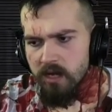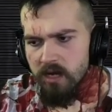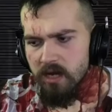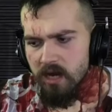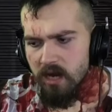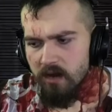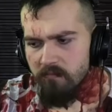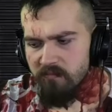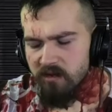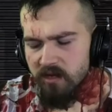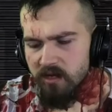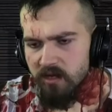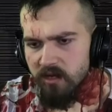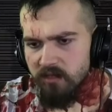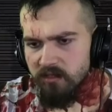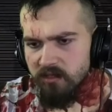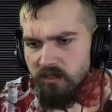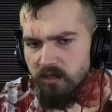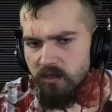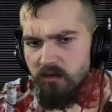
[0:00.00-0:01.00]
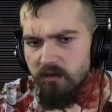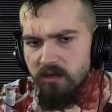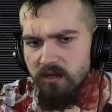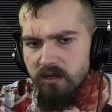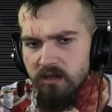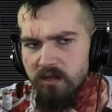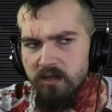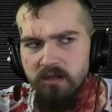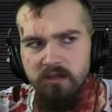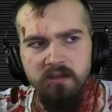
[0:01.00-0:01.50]
I mean, that's the
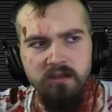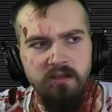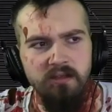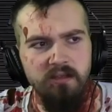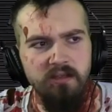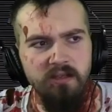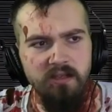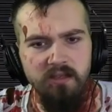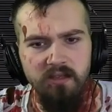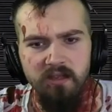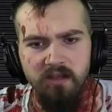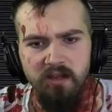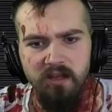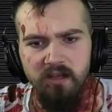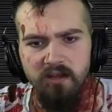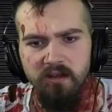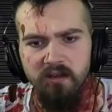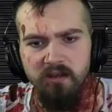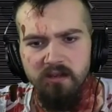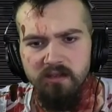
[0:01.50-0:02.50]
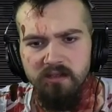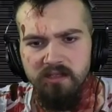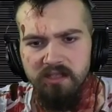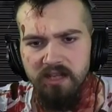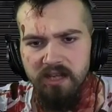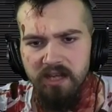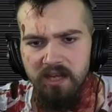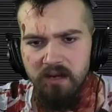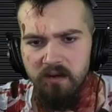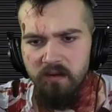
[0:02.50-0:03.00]
only thing that I can
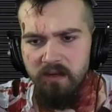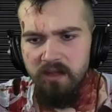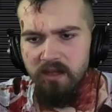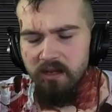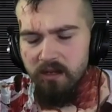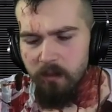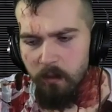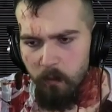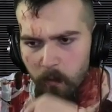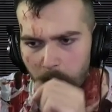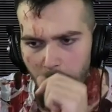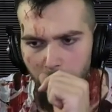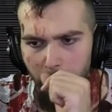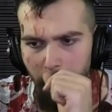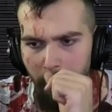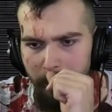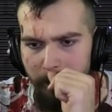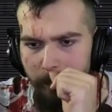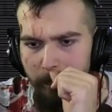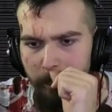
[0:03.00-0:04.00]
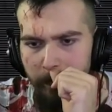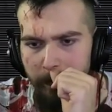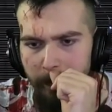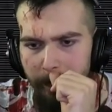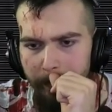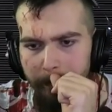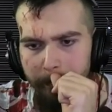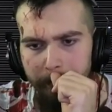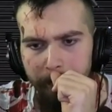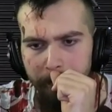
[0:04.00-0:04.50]
understand with it. Why
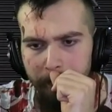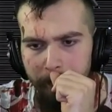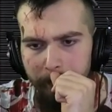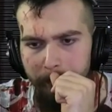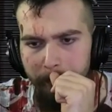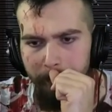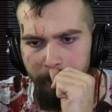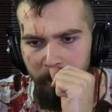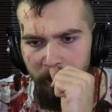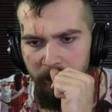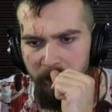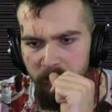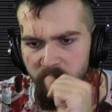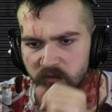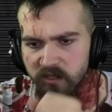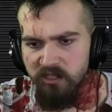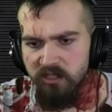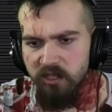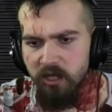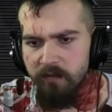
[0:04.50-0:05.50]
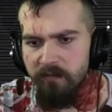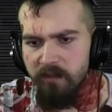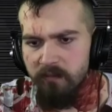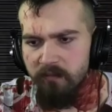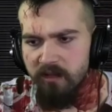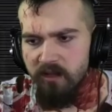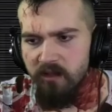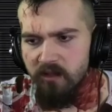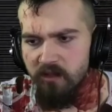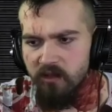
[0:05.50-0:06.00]
did we stop in the
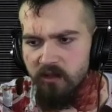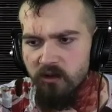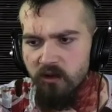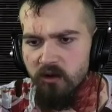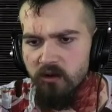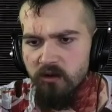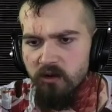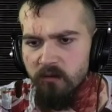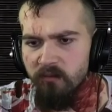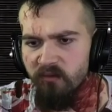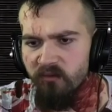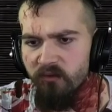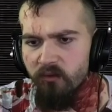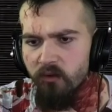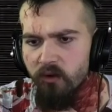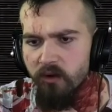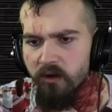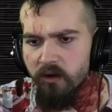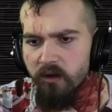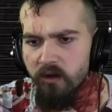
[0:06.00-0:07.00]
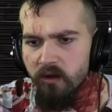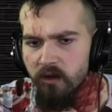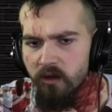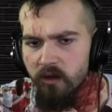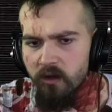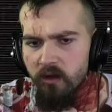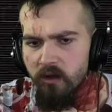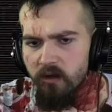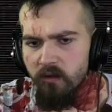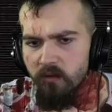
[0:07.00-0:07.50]
middle of the corridor before?
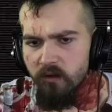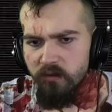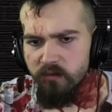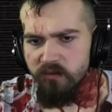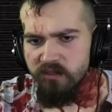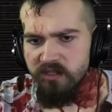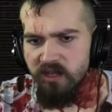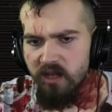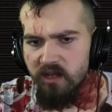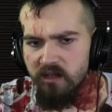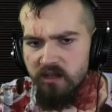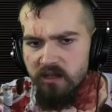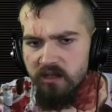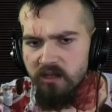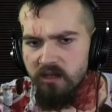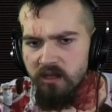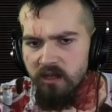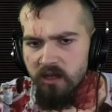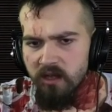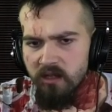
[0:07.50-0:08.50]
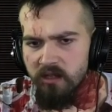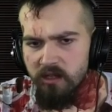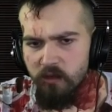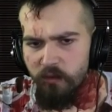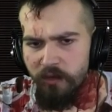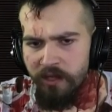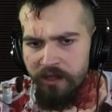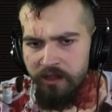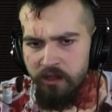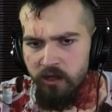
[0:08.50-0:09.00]
What was that? Did
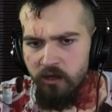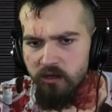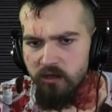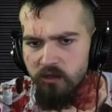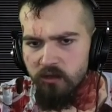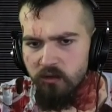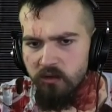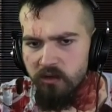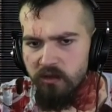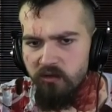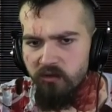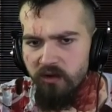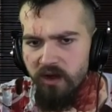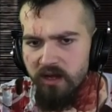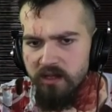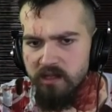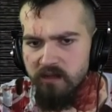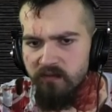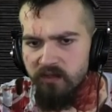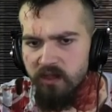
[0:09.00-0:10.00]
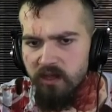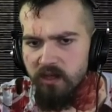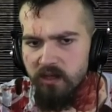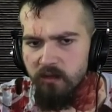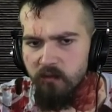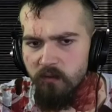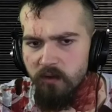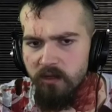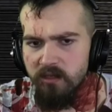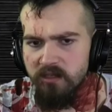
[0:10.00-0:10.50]
we unlock a new interactive
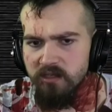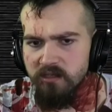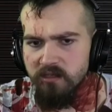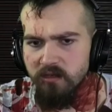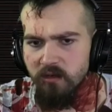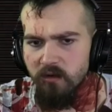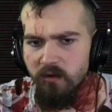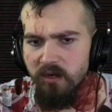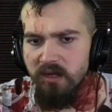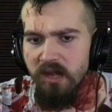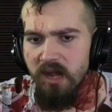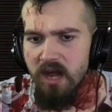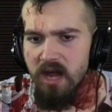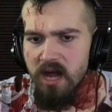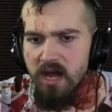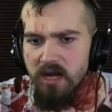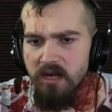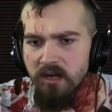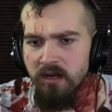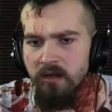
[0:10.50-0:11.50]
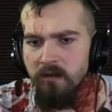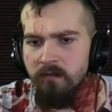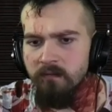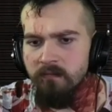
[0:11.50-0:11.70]
thing? What is going on?